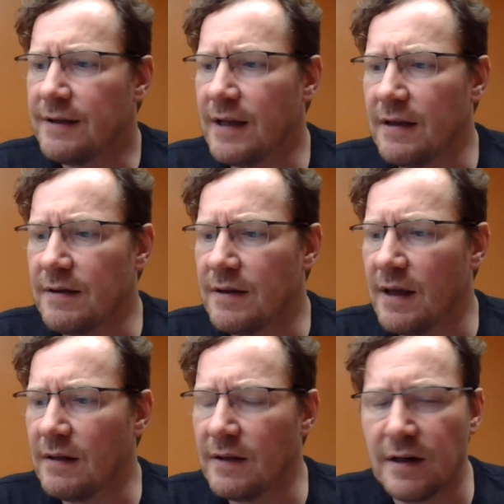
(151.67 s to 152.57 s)
They
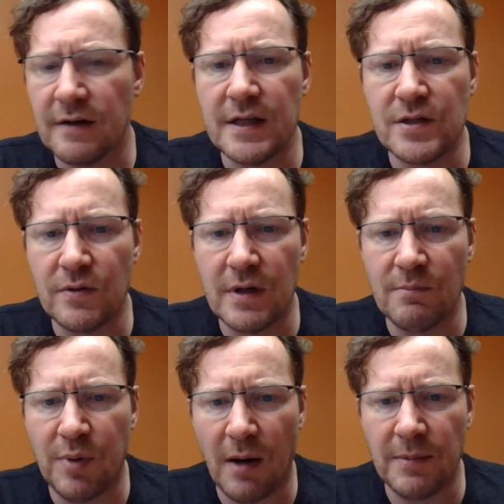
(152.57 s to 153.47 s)
literally do it
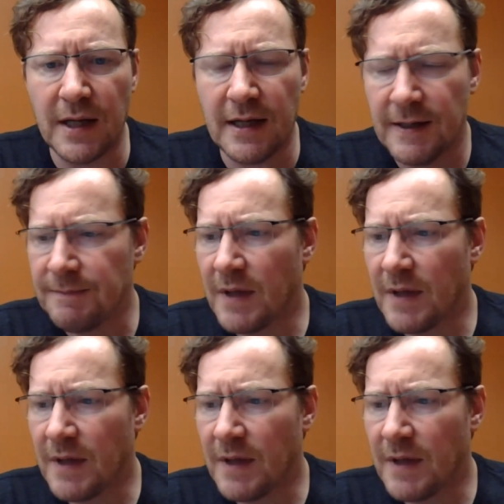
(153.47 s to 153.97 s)
in public,